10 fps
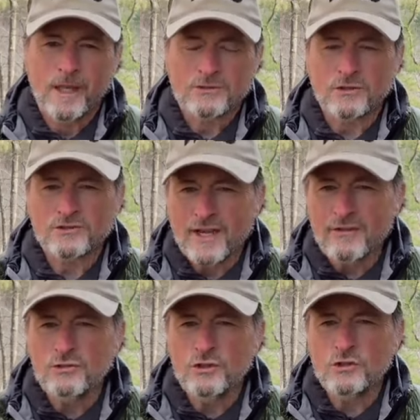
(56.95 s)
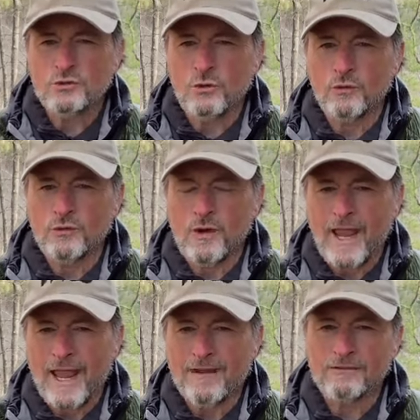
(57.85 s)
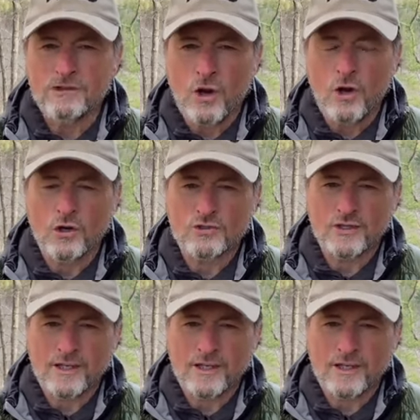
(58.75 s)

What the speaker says: So it's not unusual to have dogs